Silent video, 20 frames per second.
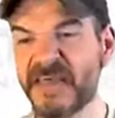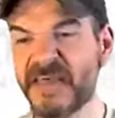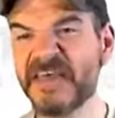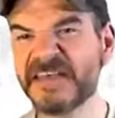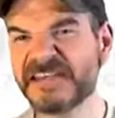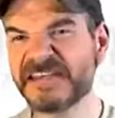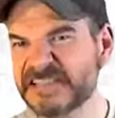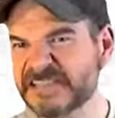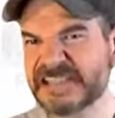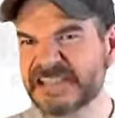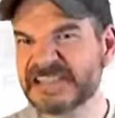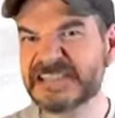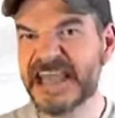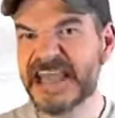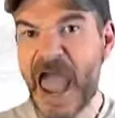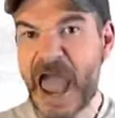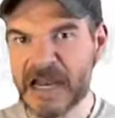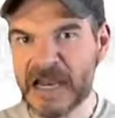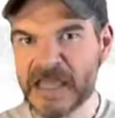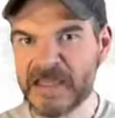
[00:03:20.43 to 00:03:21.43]
And this is
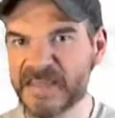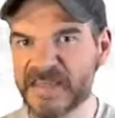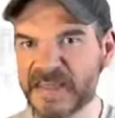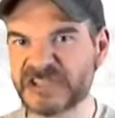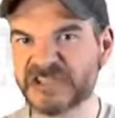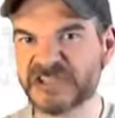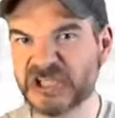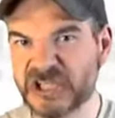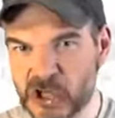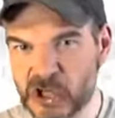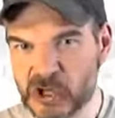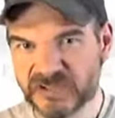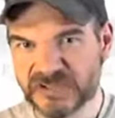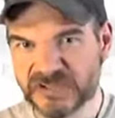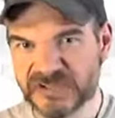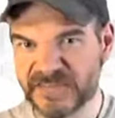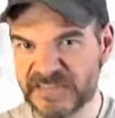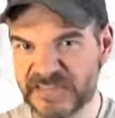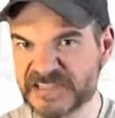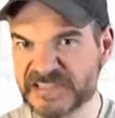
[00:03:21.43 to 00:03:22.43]
exactly the
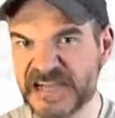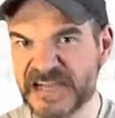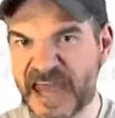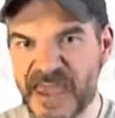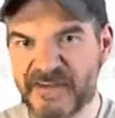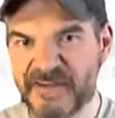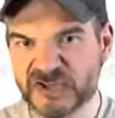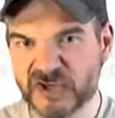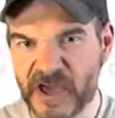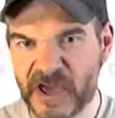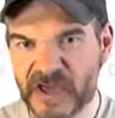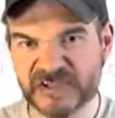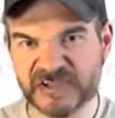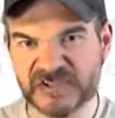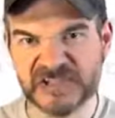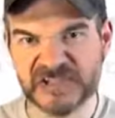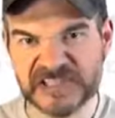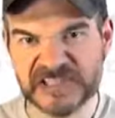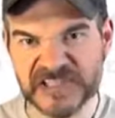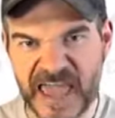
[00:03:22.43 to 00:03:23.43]
excuse that the slave traders
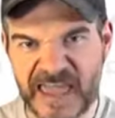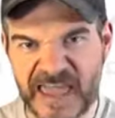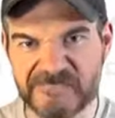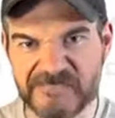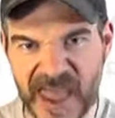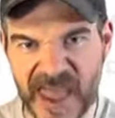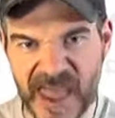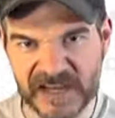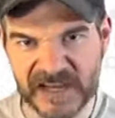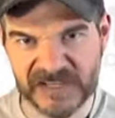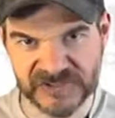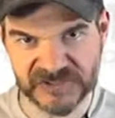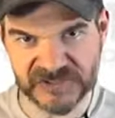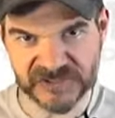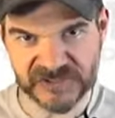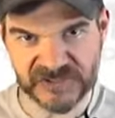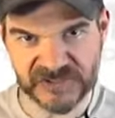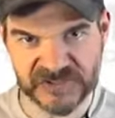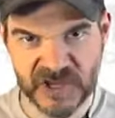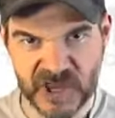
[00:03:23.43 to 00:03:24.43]
and the slave
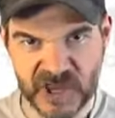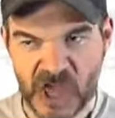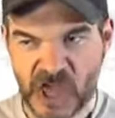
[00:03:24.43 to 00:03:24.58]
masters